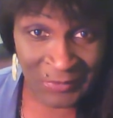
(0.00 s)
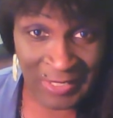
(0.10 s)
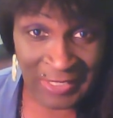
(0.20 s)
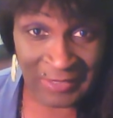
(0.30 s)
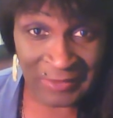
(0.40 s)
where
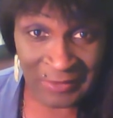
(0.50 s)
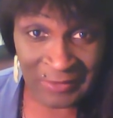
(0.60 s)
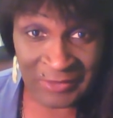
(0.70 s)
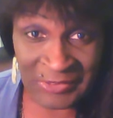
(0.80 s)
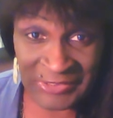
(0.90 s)
I got
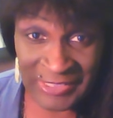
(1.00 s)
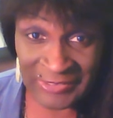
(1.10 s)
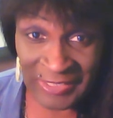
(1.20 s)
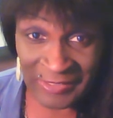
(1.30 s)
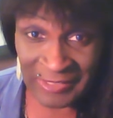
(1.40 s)
literally
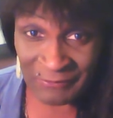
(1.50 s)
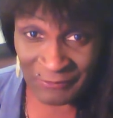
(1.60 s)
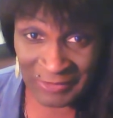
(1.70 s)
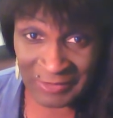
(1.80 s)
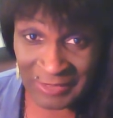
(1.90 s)
chased out of that
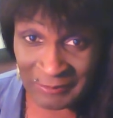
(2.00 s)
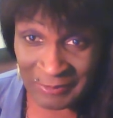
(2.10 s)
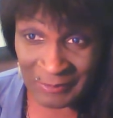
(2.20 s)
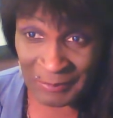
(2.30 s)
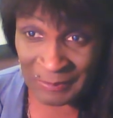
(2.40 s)
freaking
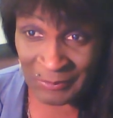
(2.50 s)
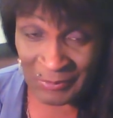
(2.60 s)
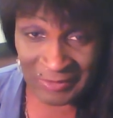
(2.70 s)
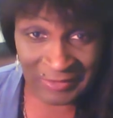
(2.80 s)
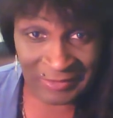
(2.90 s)
neighborhood, where people
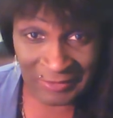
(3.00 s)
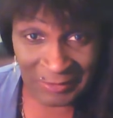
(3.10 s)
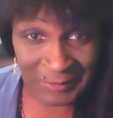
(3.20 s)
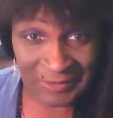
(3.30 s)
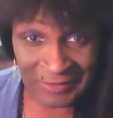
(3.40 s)
wanted to
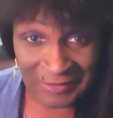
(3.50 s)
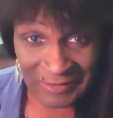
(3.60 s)
kill me.